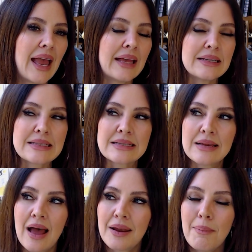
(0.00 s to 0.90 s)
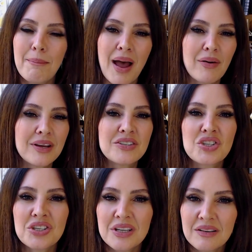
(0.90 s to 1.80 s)
And it's not about
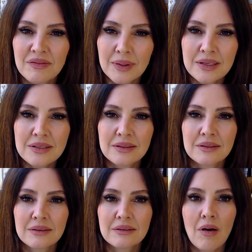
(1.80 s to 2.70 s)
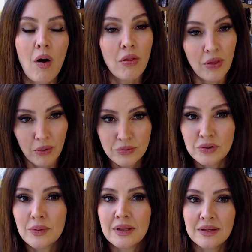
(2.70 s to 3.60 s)
achievement, although
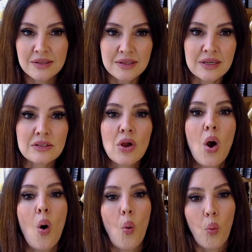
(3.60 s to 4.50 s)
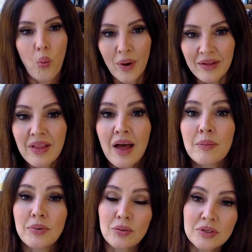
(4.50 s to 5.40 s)
doing these things will
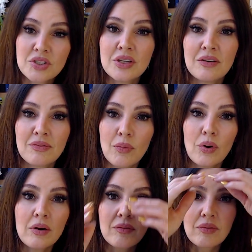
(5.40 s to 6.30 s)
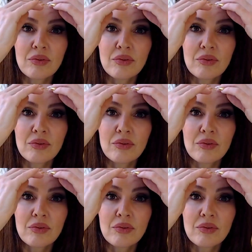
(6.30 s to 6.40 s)
help you achieve more.